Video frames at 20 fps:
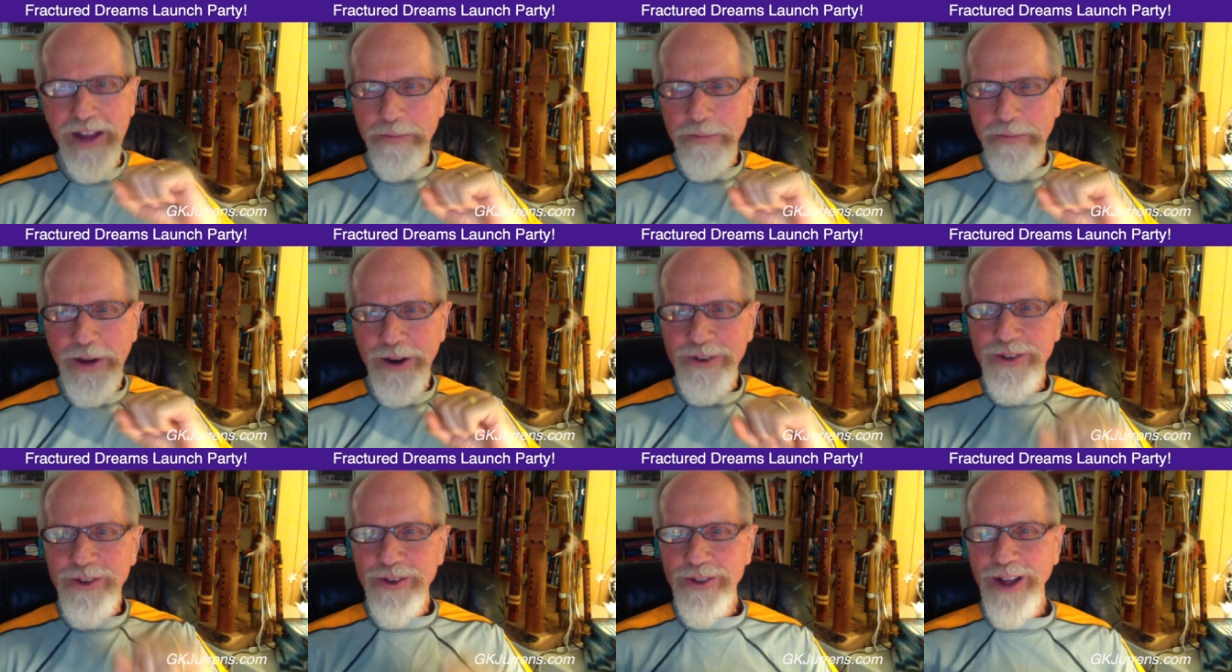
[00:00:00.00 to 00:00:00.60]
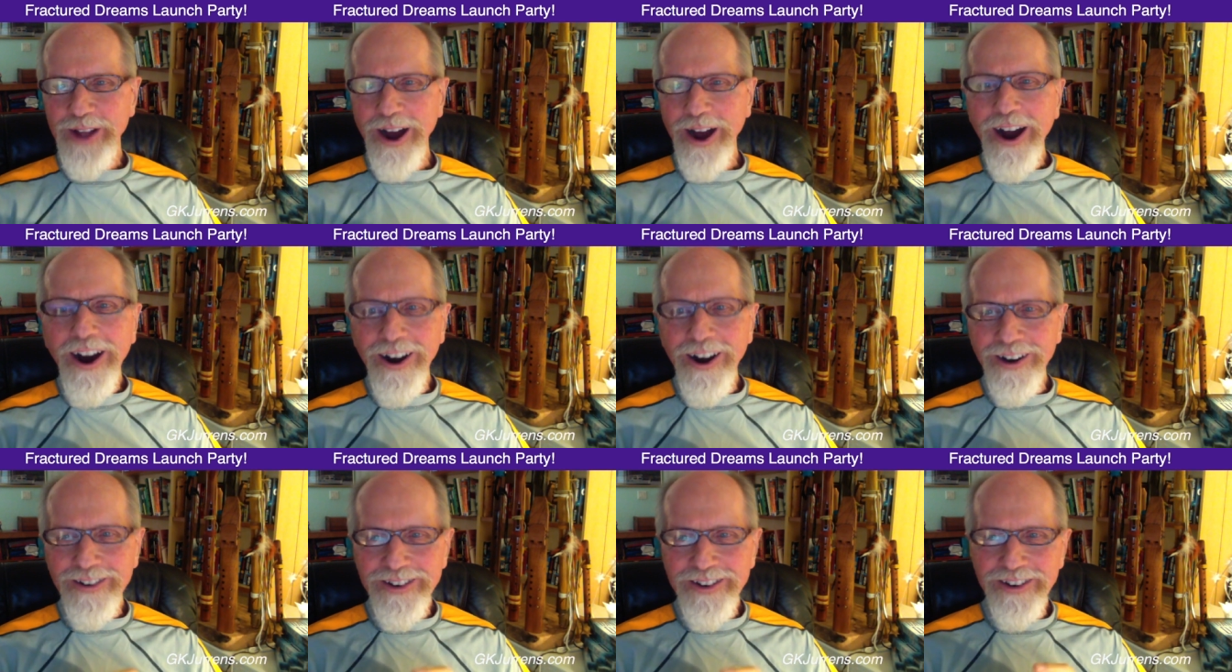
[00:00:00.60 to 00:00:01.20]
pierces the
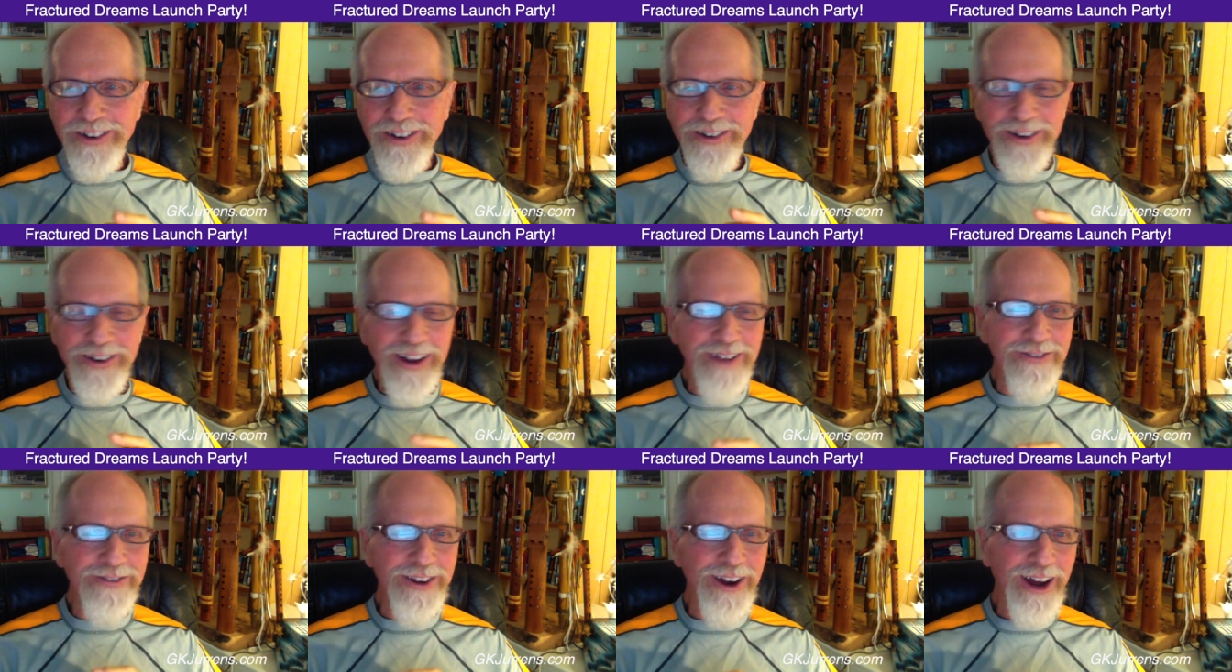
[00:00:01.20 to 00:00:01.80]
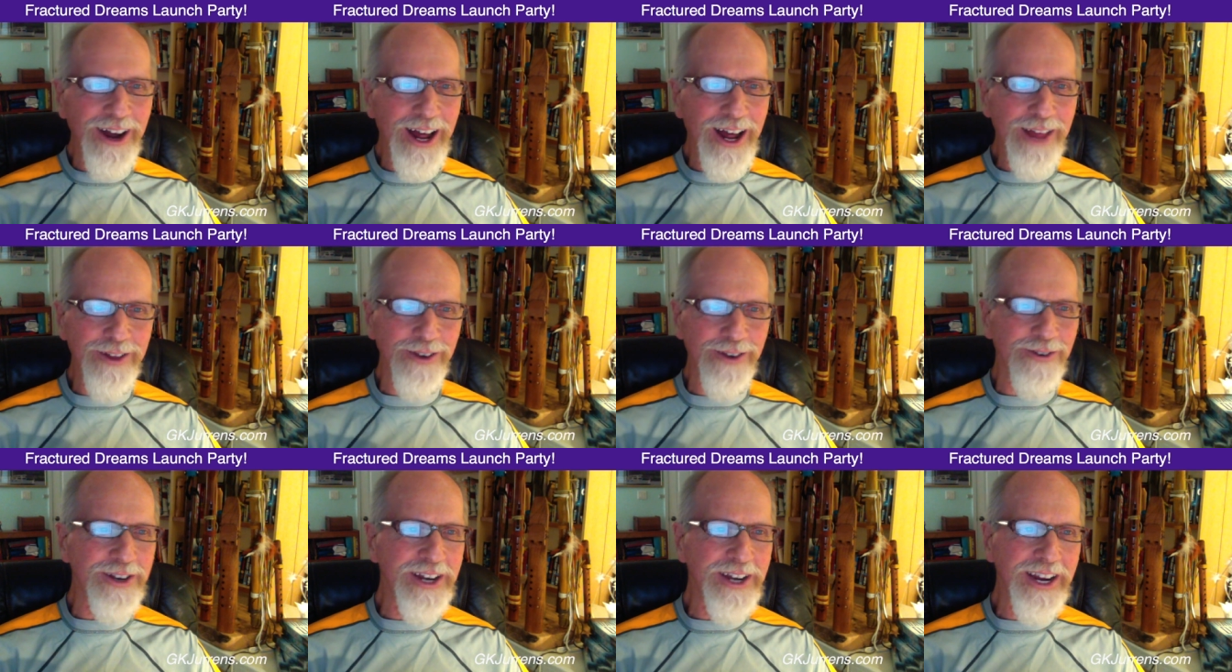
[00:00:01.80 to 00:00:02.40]
heart to every
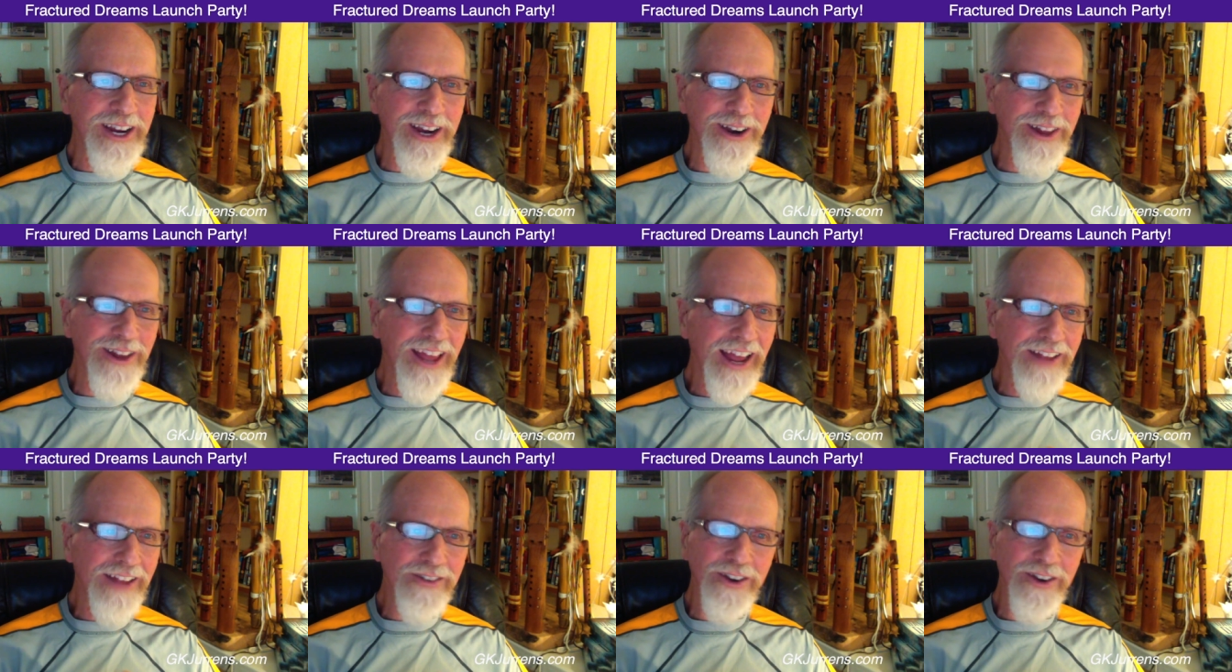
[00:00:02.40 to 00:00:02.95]
author when you hear that.